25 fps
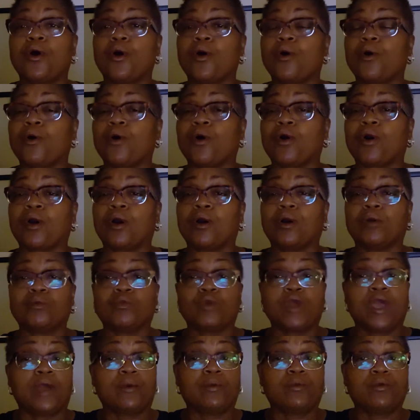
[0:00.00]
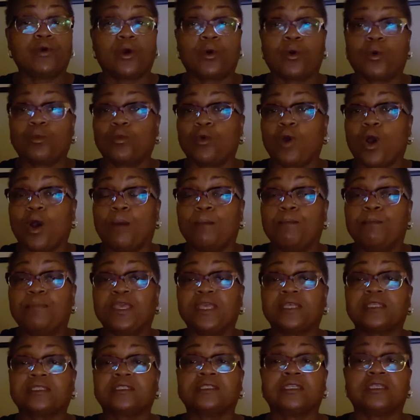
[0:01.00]
or a
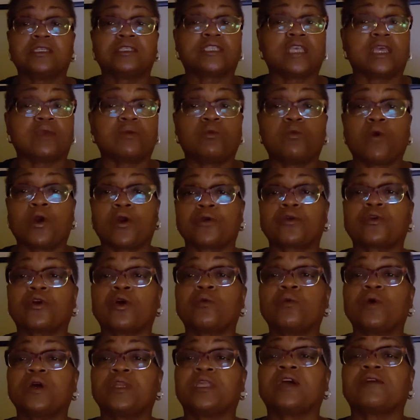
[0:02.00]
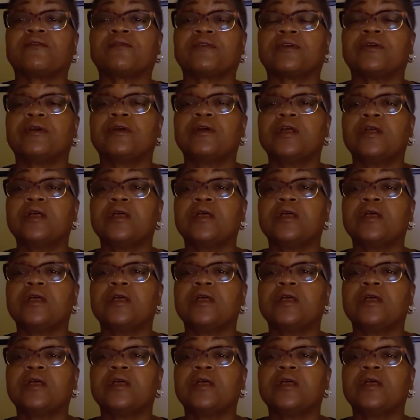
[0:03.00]
business, at work, or whatever,